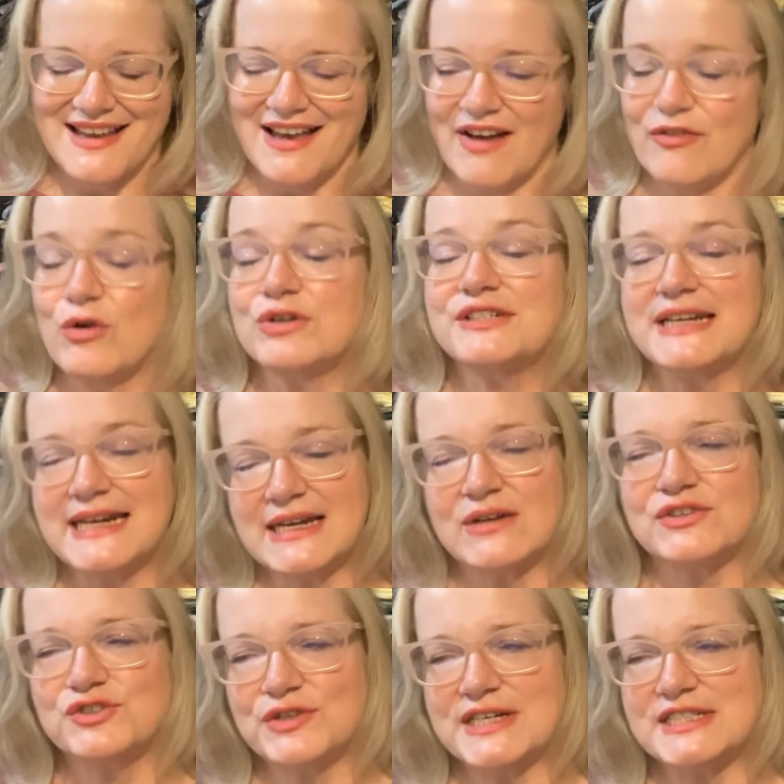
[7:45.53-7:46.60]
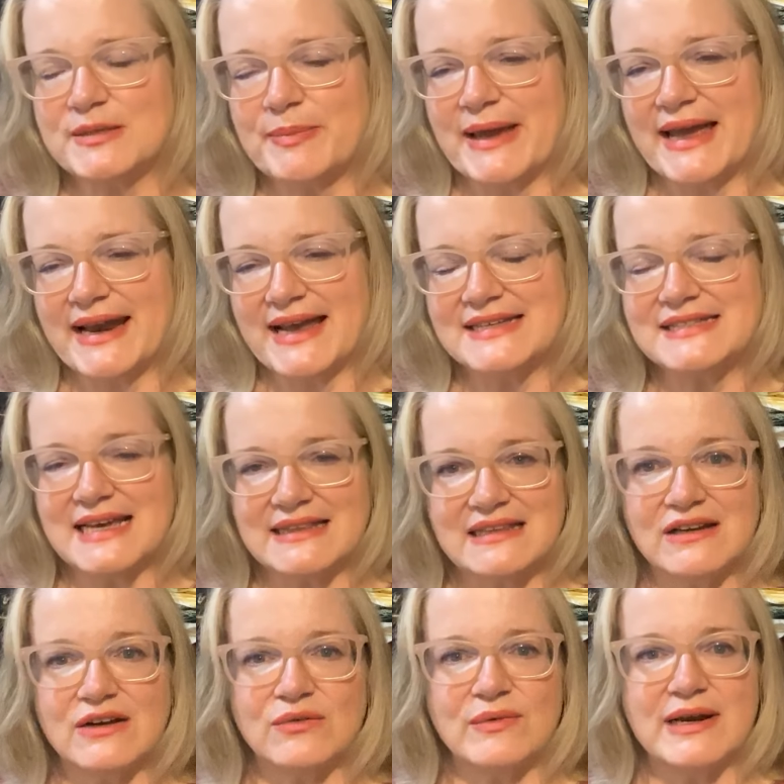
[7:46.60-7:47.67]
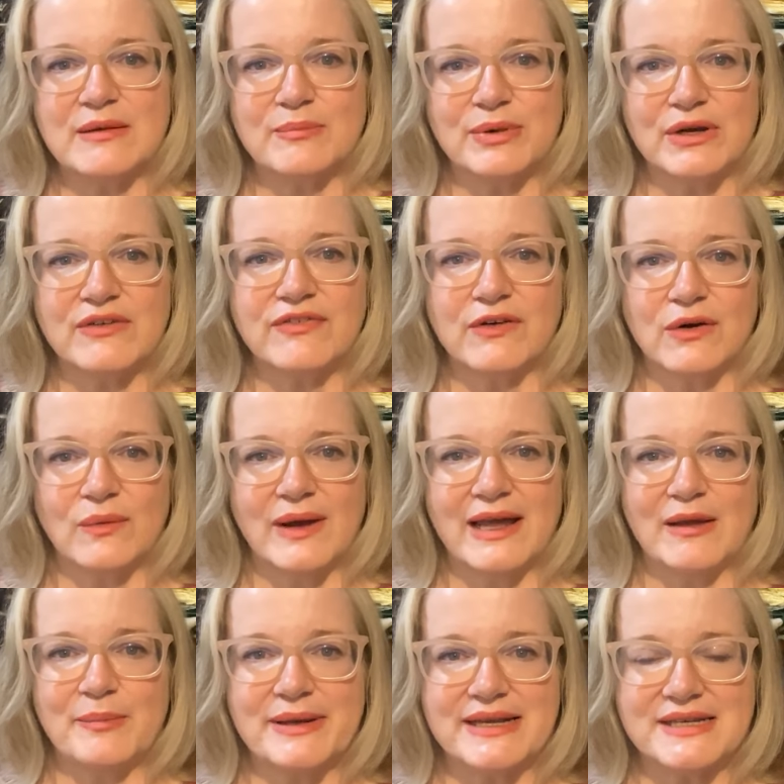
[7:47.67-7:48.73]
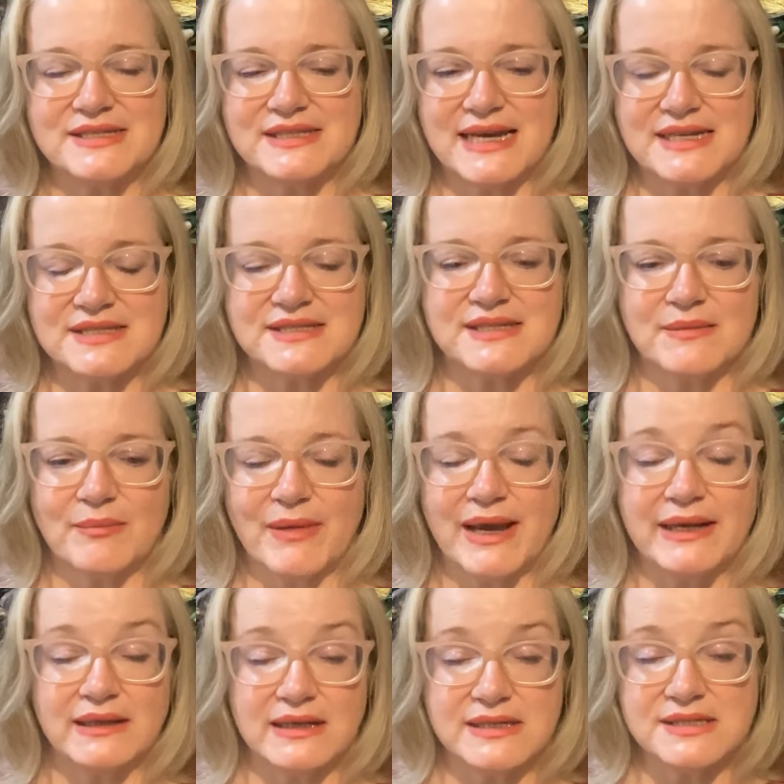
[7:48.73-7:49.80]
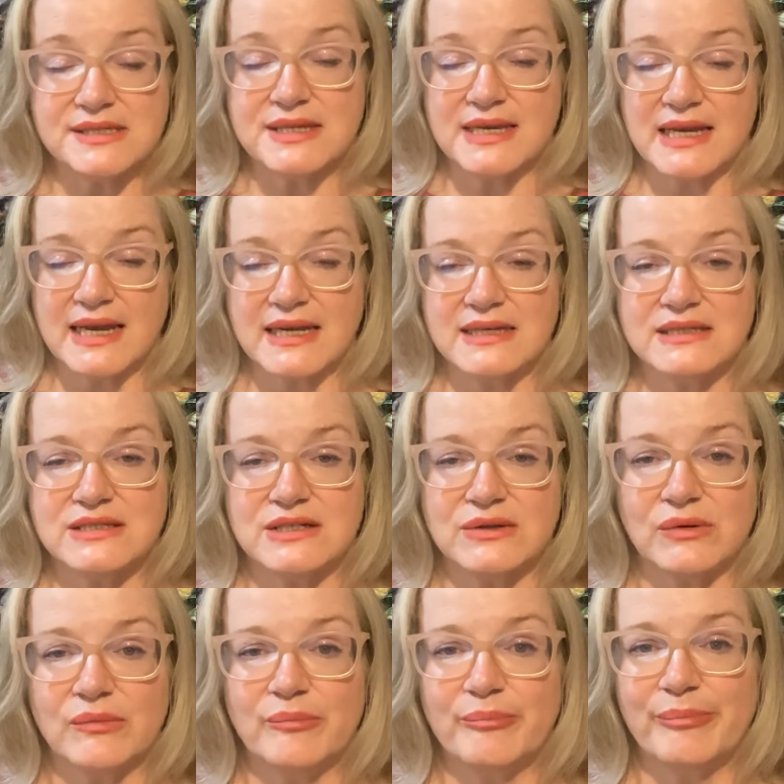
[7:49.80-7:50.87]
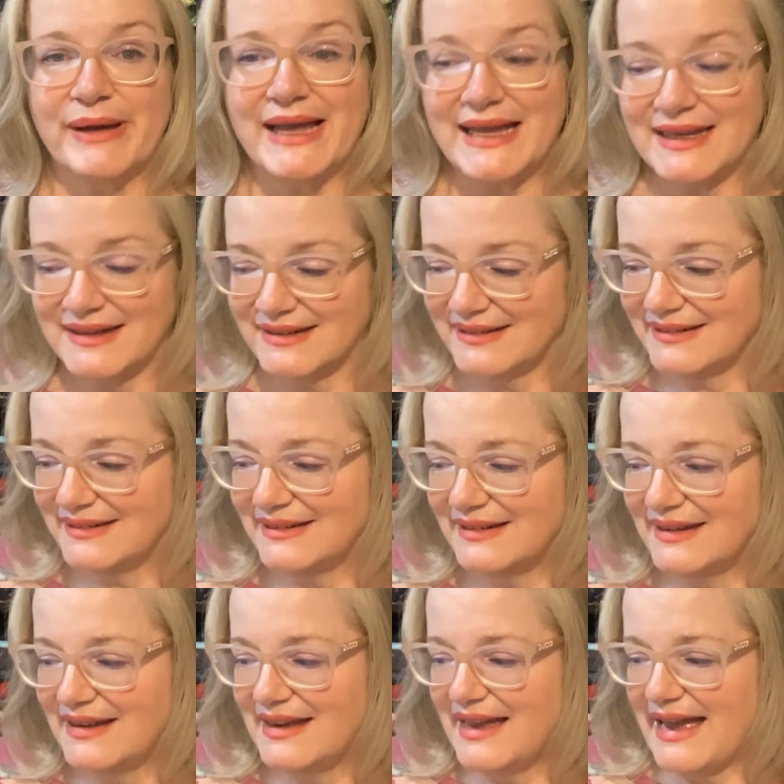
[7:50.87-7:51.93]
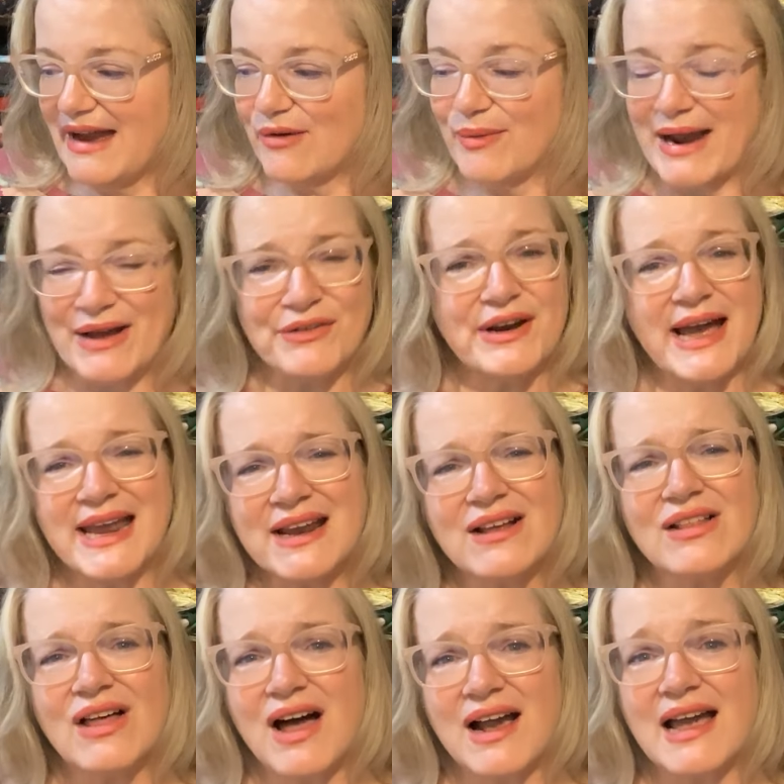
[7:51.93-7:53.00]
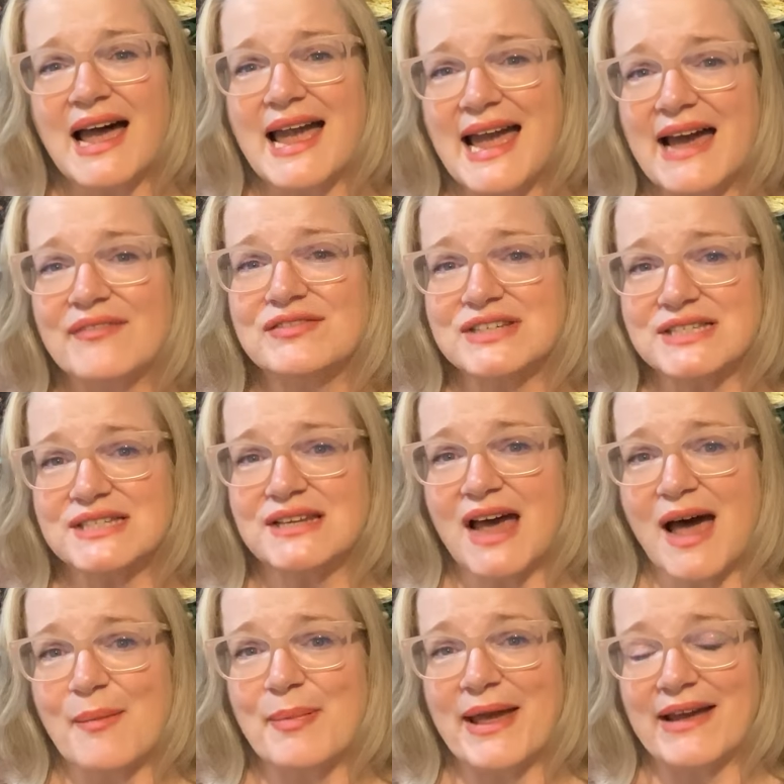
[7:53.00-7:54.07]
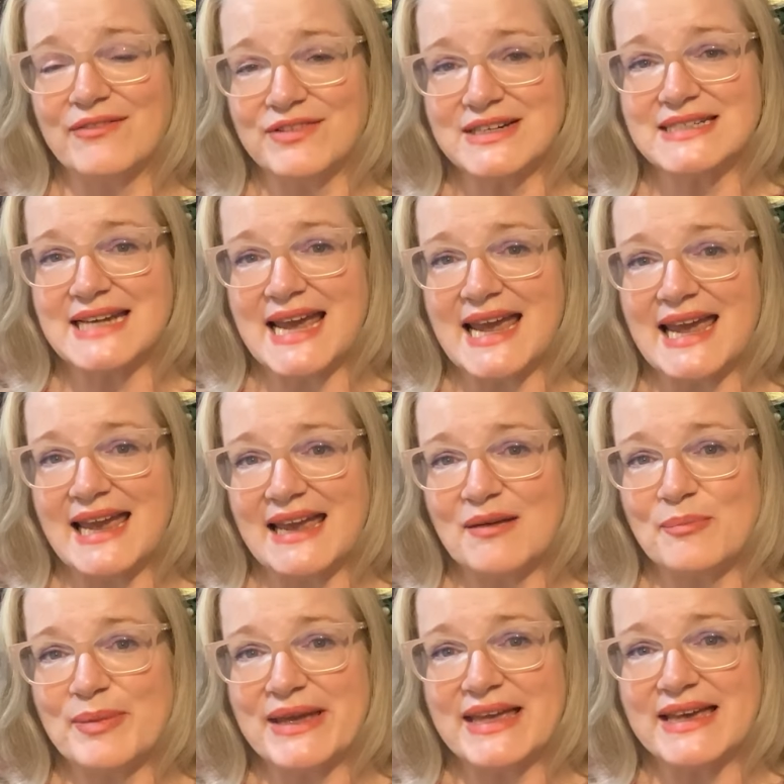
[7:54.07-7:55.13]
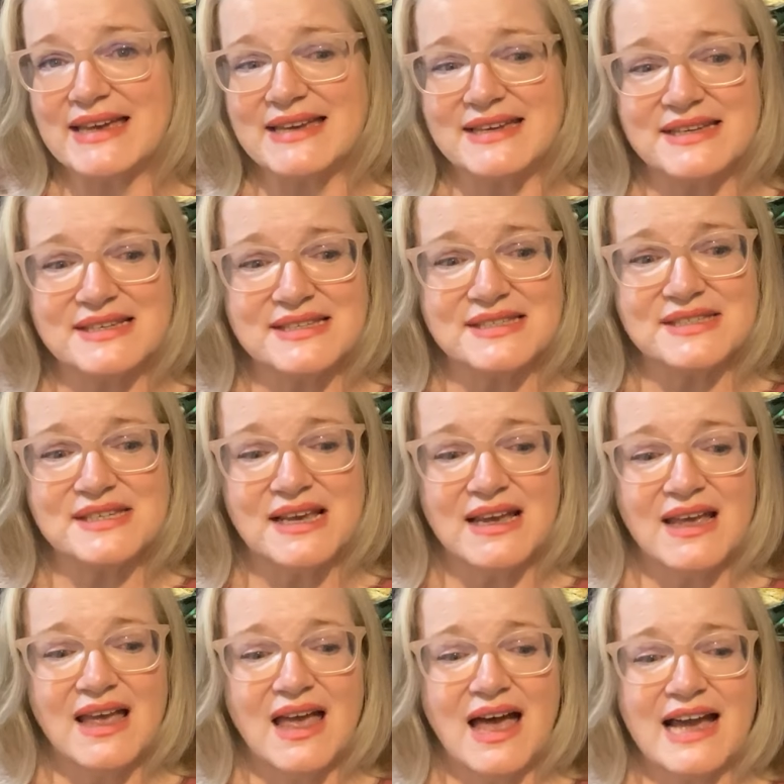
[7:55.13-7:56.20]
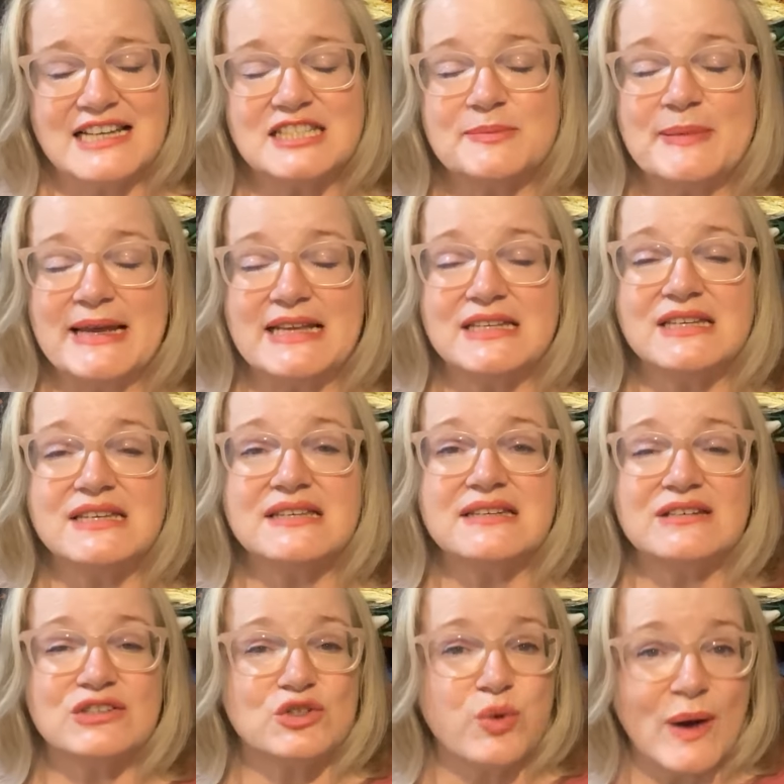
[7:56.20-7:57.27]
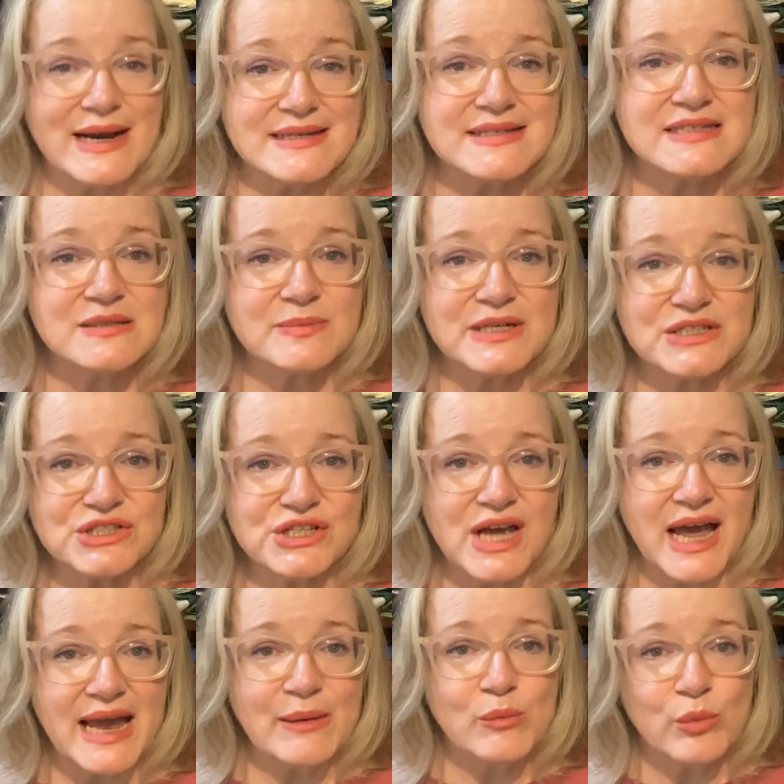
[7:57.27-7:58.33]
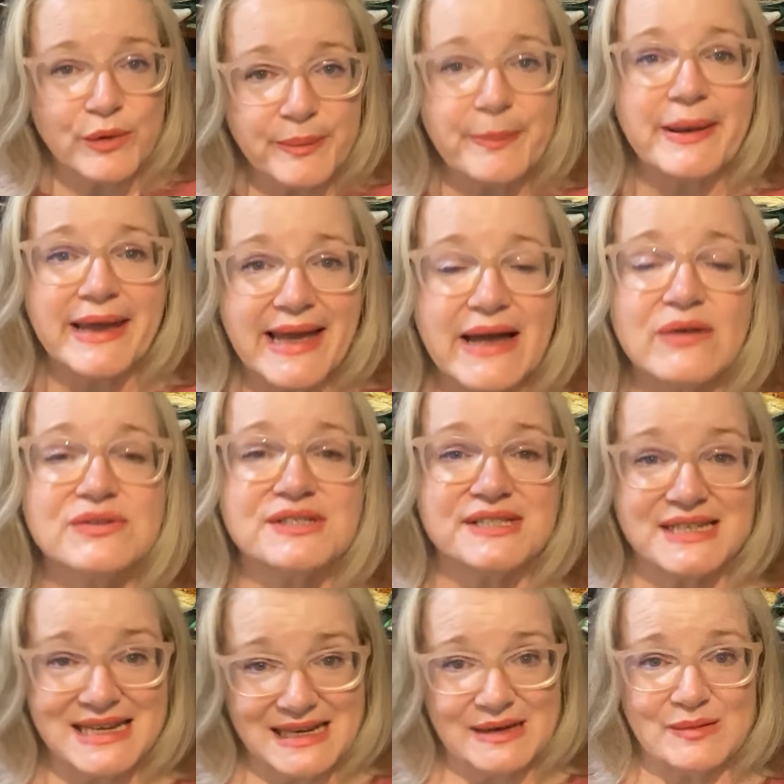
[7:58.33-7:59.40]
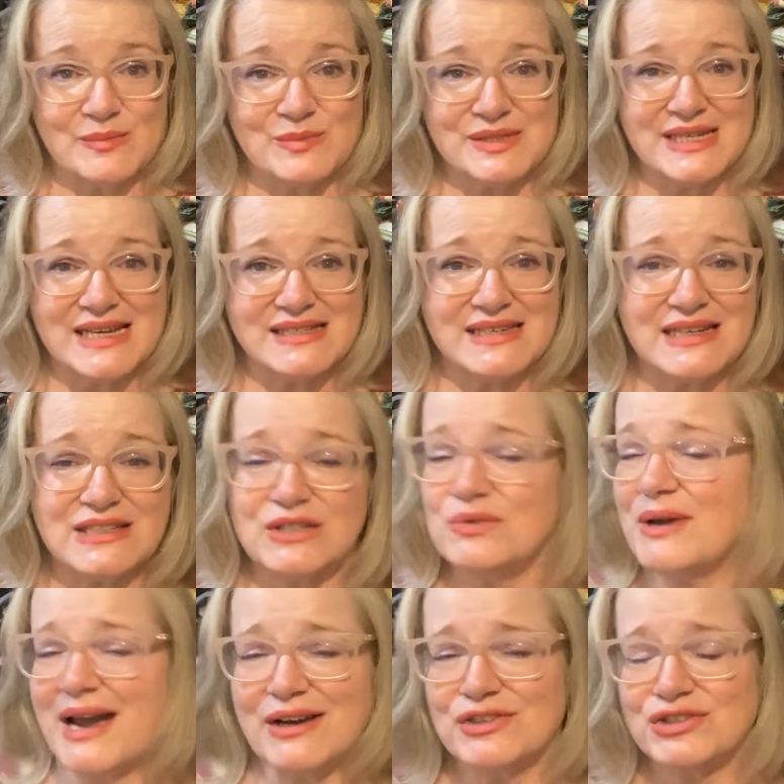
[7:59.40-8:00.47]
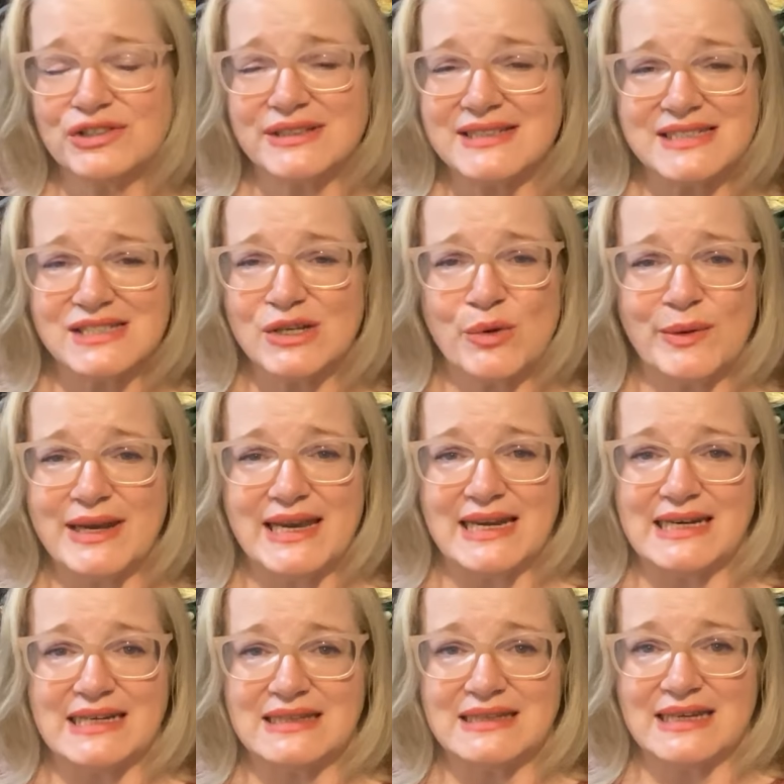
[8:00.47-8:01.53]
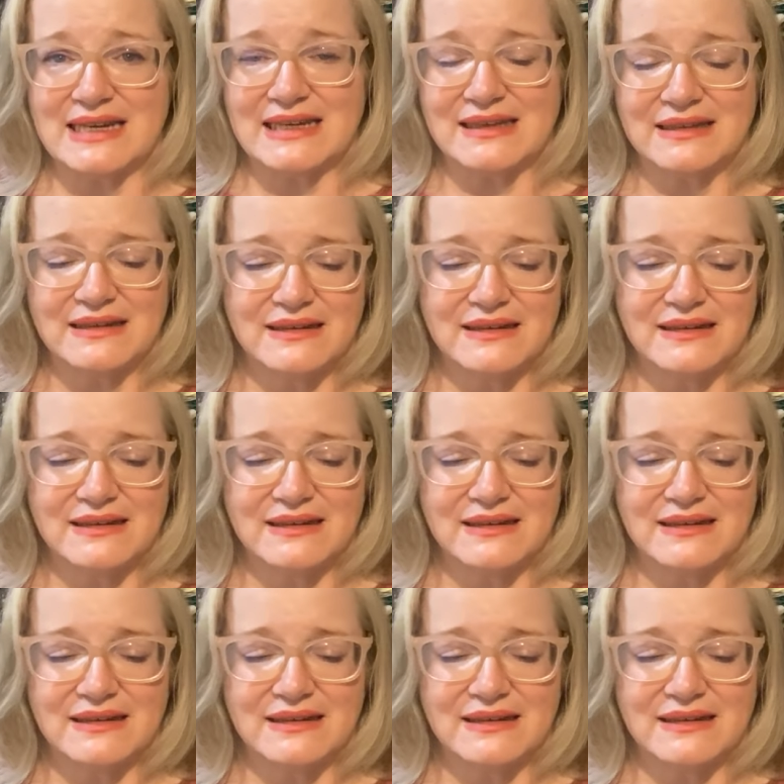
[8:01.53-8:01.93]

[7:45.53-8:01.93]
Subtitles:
Of course, I didn't go straight to bed. I sat there and read a book for a while because that's a mindless thing I can do. But around 9 o'clock, I have to stop every day because I spend twice as much time ripping out seams as I do actually sewing anything.